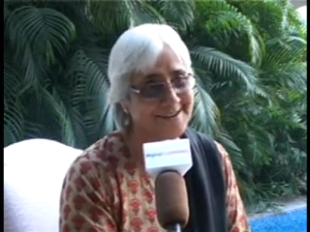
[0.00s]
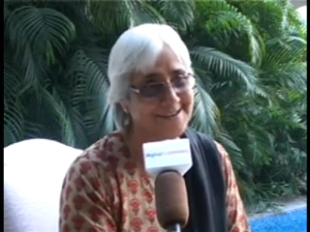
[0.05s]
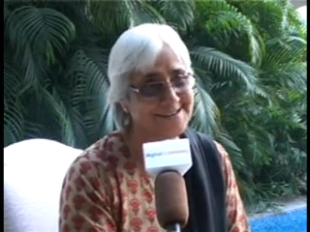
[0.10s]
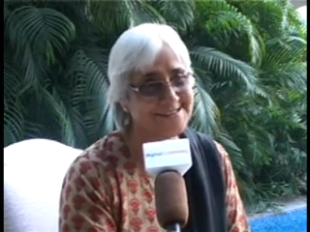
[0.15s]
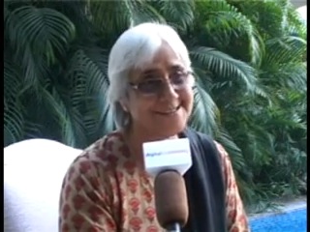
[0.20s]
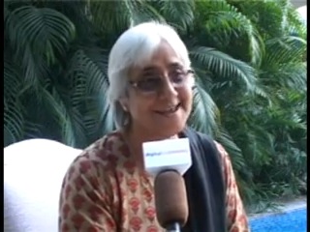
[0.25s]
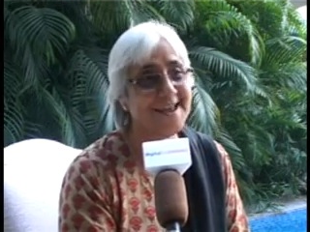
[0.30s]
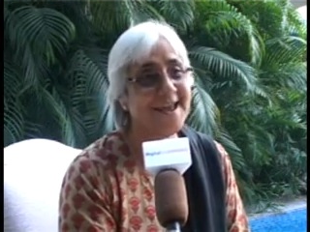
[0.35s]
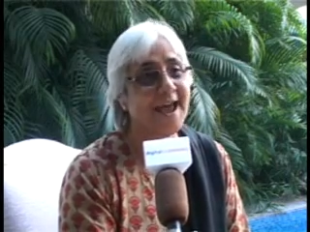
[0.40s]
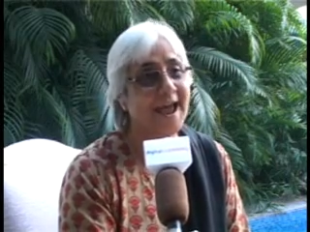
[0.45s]

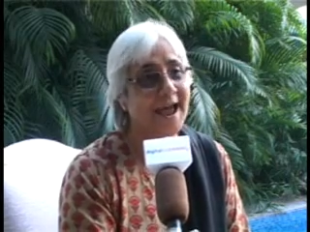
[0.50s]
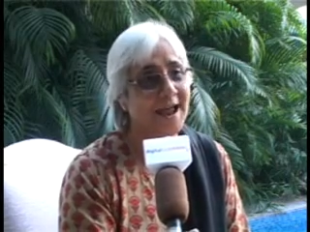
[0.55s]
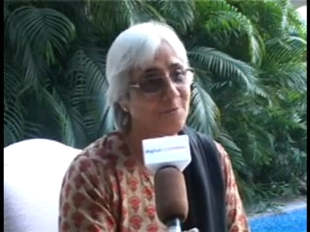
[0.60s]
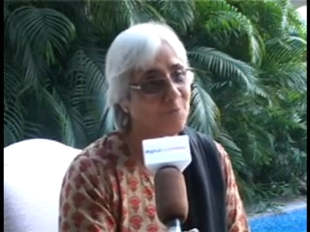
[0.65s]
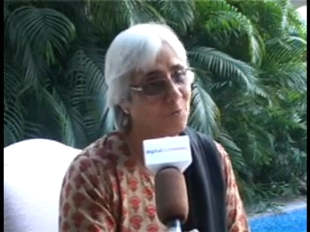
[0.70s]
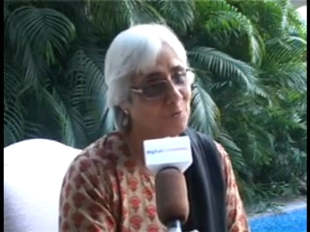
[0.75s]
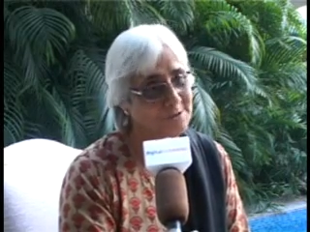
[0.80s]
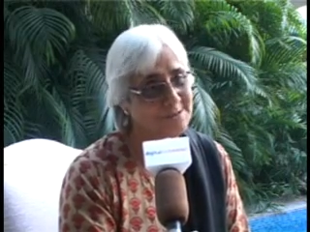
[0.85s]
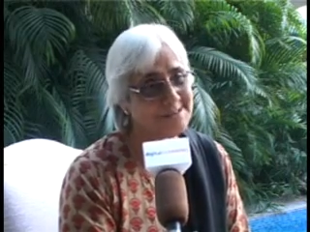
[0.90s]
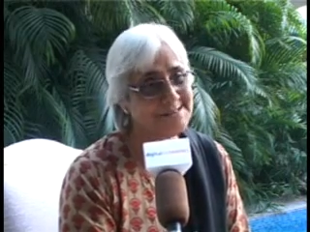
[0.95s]
is,
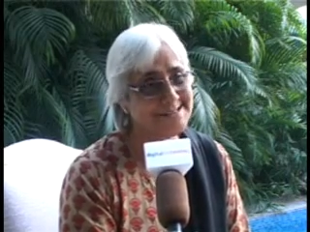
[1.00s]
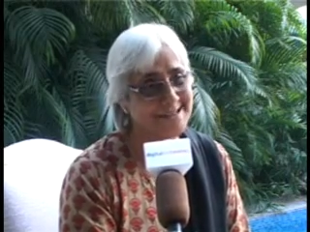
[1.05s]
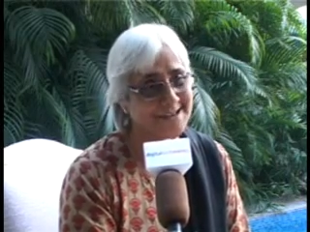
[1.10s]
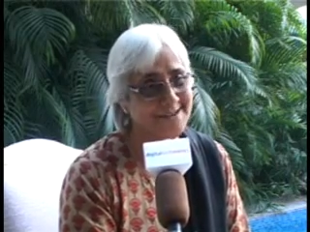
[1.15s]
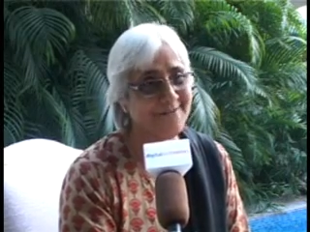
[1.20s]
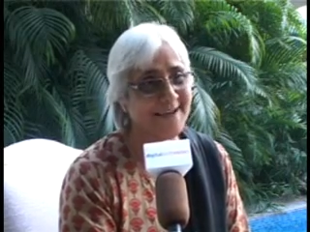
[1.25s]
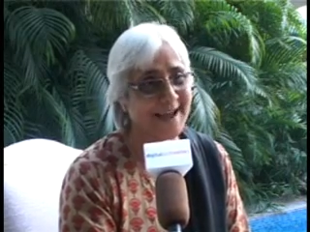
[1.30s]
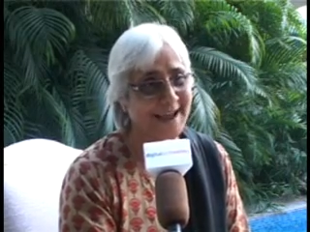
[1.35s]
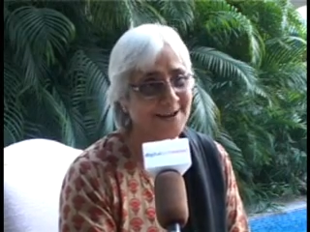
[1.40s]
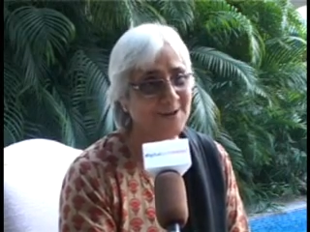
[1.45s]
and what is
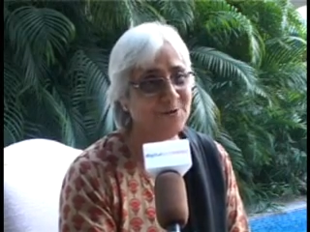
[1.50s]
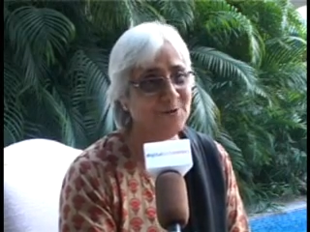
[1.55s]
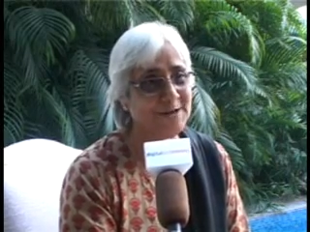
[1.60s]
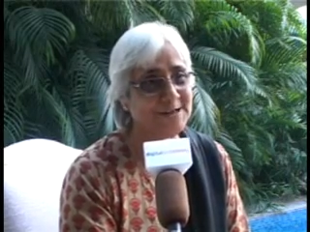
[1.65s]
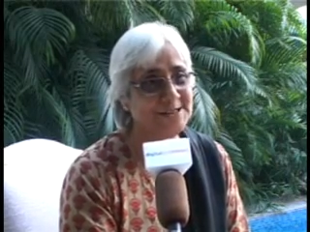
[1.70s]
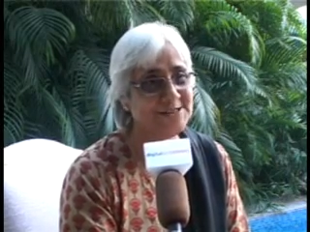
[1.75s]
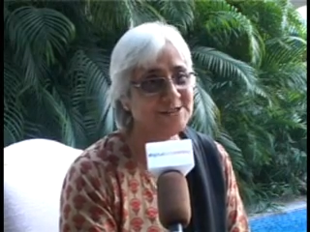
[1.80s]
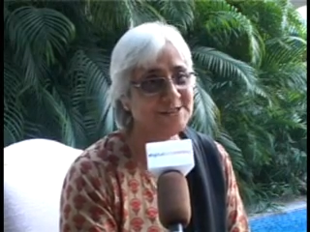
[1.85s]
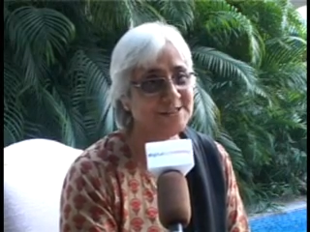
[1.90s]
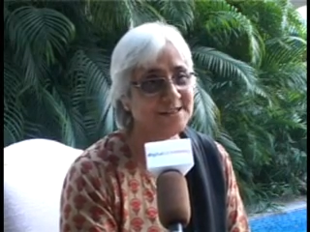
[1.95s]

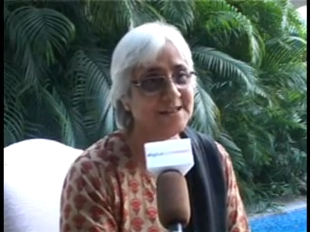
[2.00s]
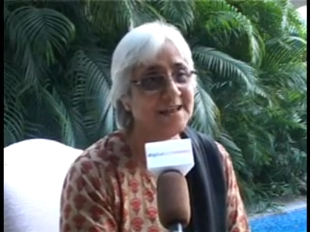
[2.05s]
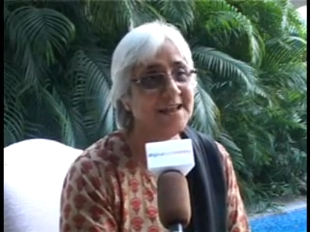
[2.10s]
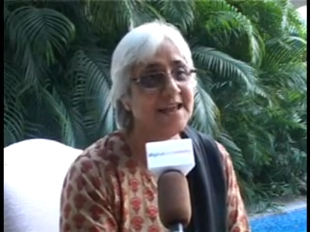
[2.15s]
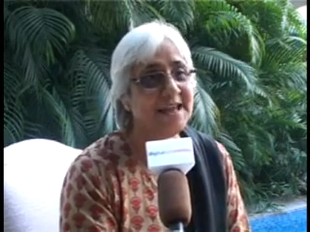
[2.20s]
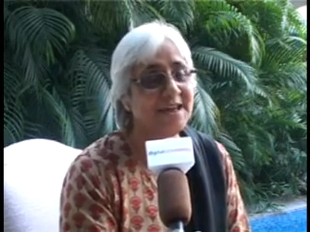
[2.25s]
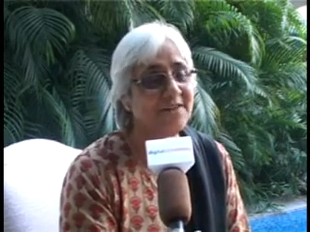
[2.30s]
evaluation.